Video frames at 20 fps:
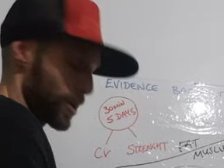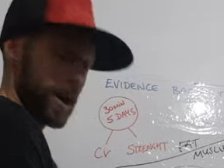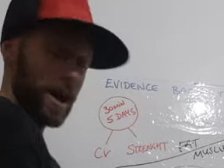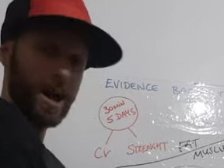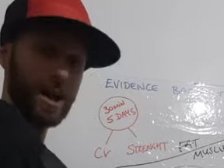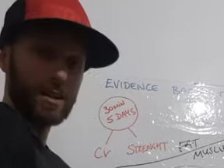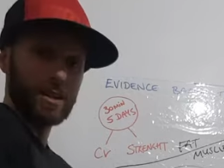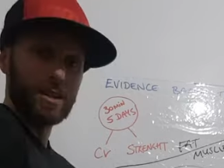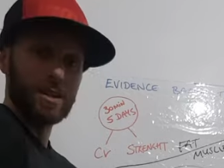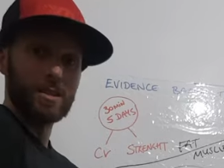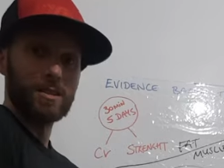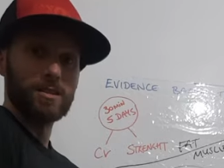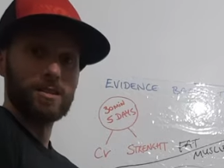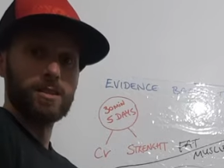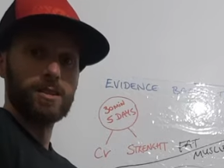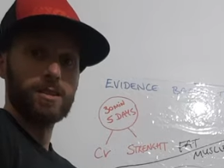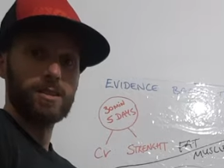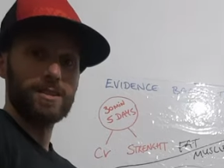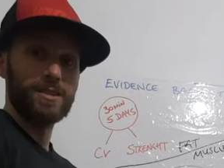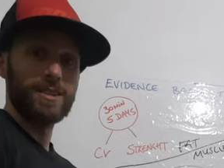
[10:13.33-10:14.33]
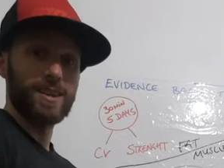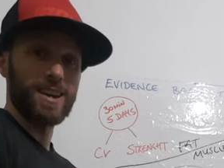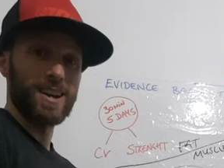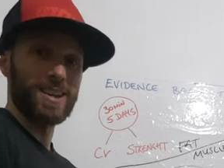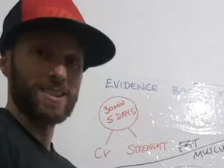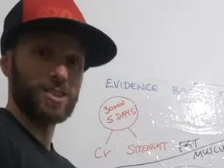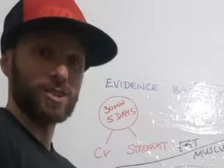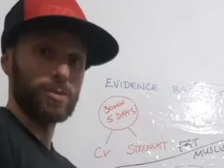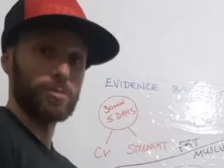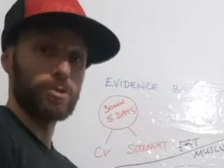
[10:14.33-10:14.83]
add in uh,
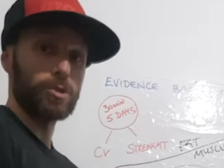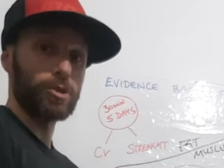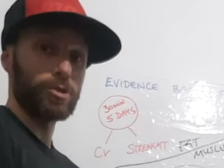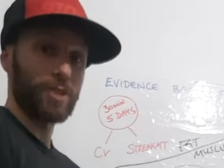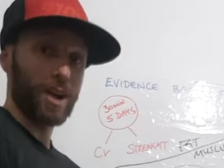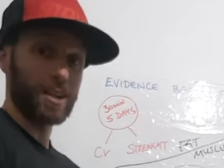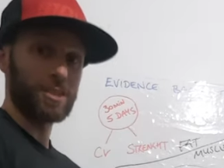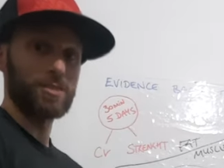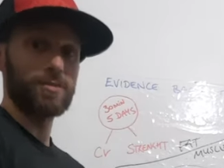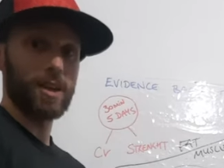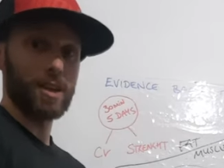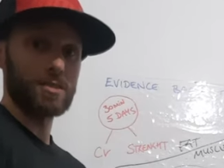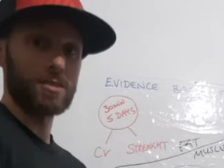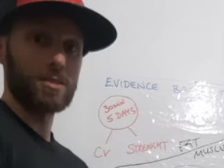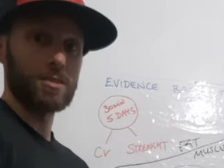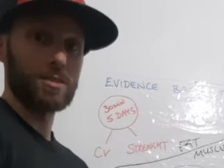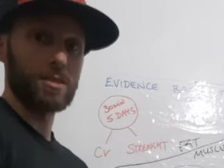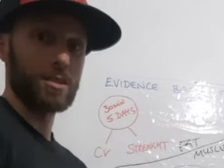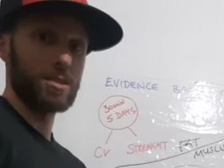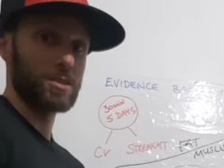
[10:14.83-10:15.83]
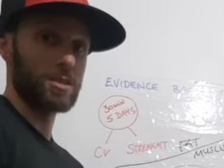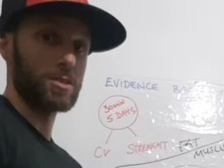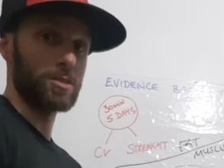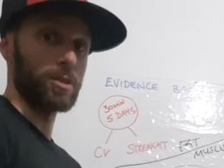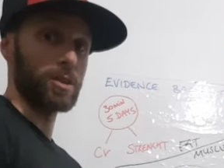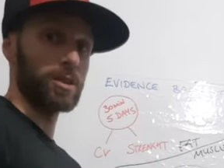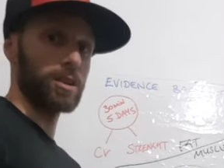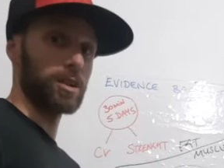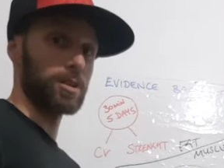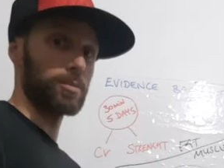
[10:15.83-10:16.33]
some corrective exercises.
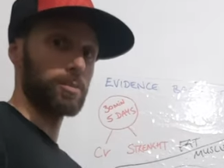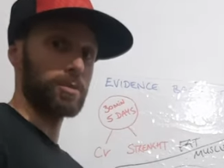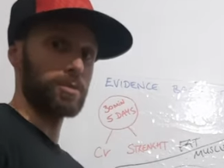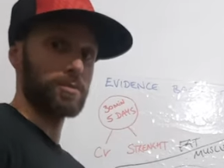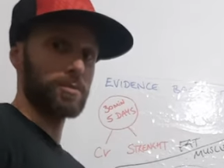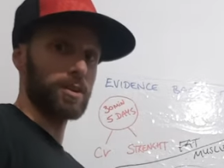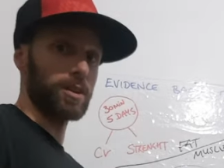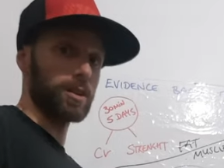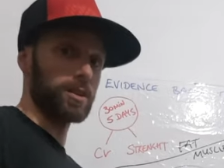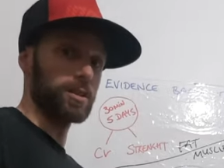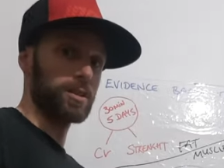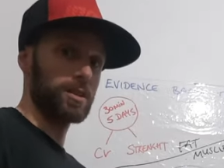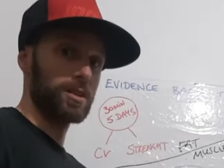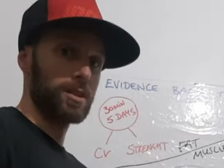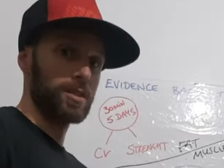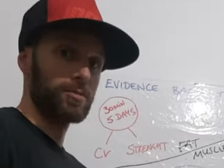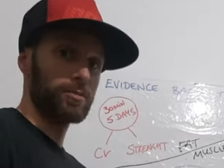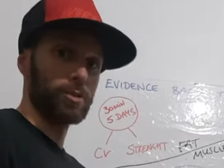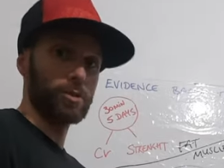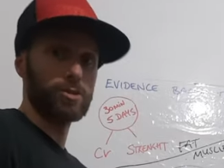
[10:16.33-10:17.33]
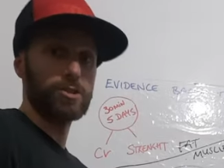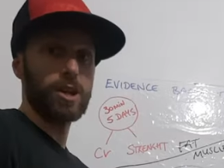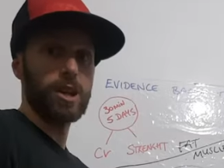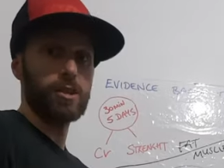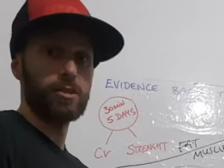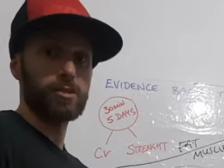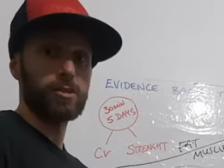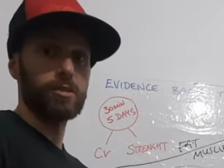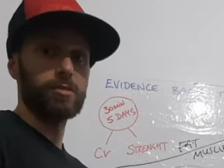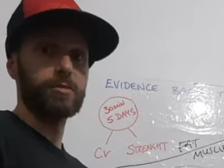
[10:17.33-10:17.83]
So I got a bit of a
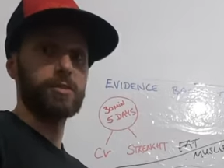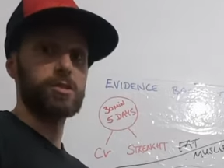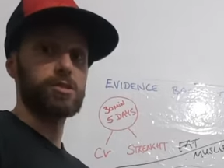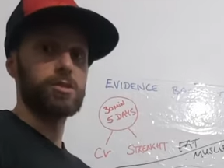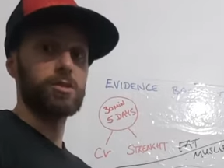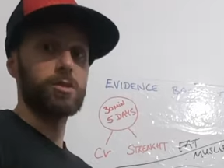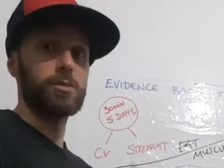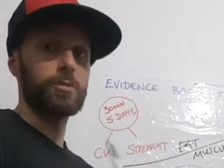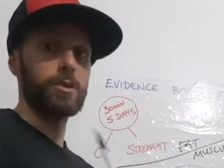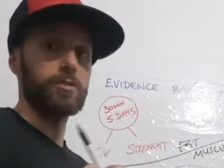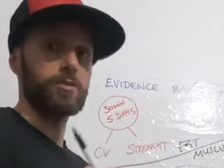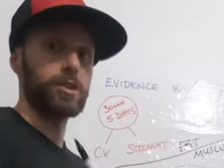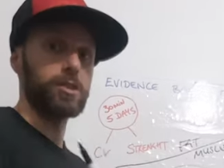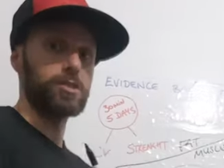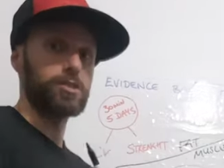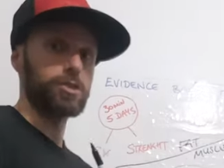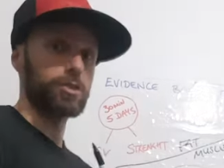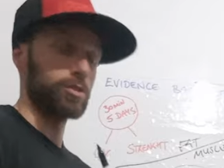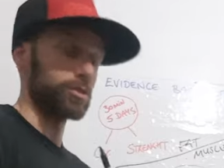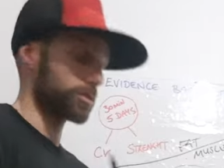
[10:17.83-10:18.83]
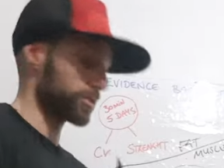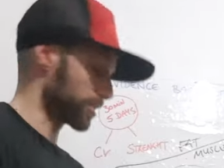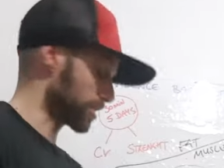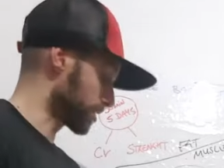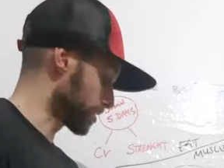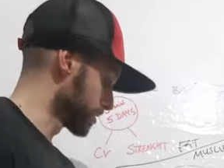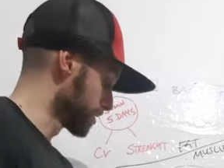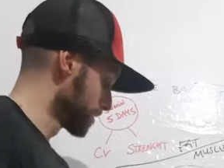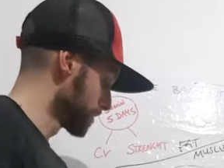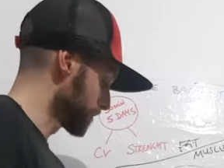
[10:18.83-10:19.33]
rotator cuff issue on my right
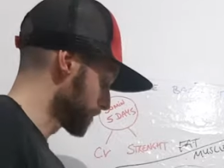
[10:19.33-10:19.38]
shoulder,